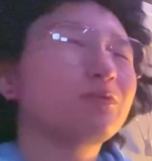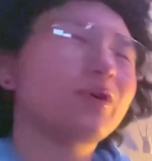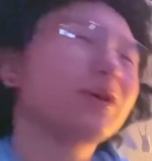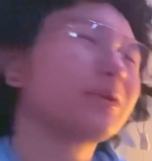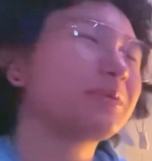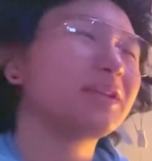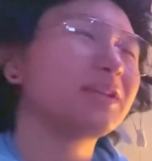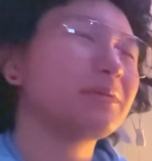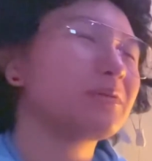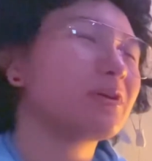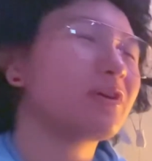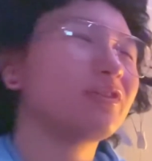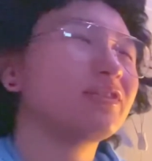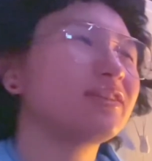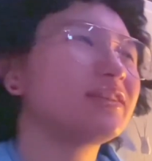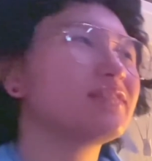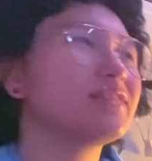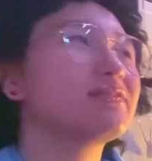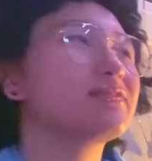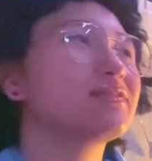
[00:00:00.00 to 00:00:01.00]
do we keep
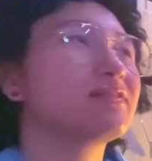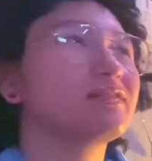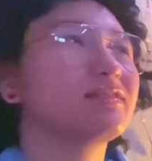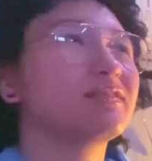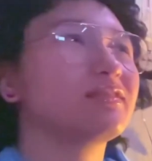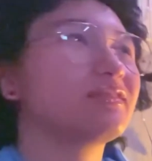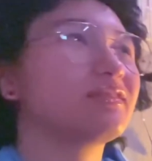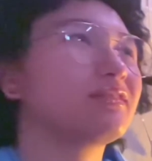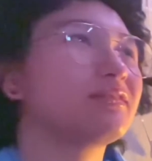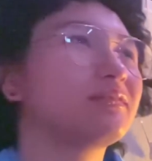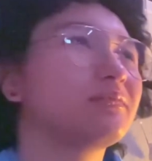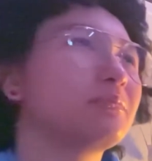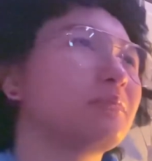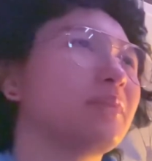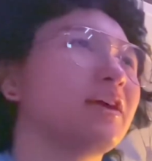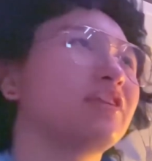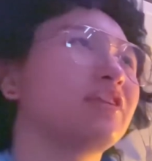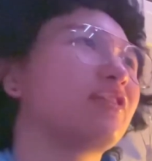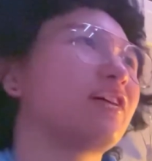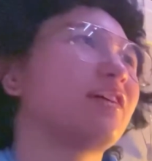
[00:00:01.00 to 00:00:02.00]
calling
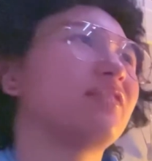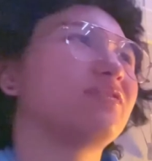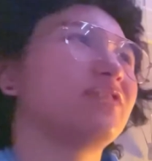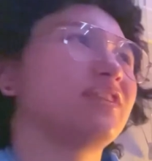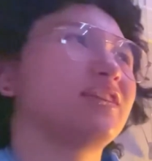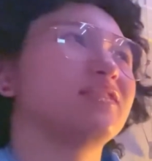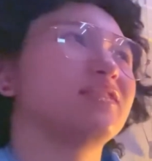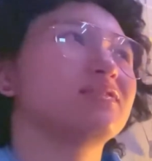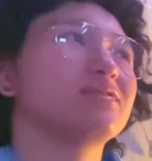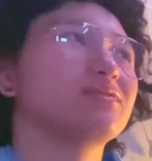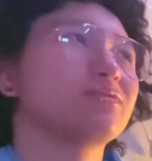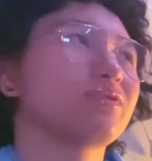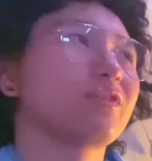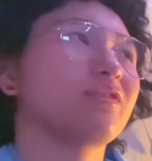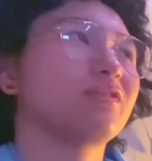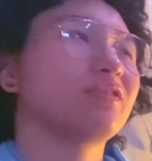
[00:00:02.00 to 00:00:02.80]
Minecraft things the wrong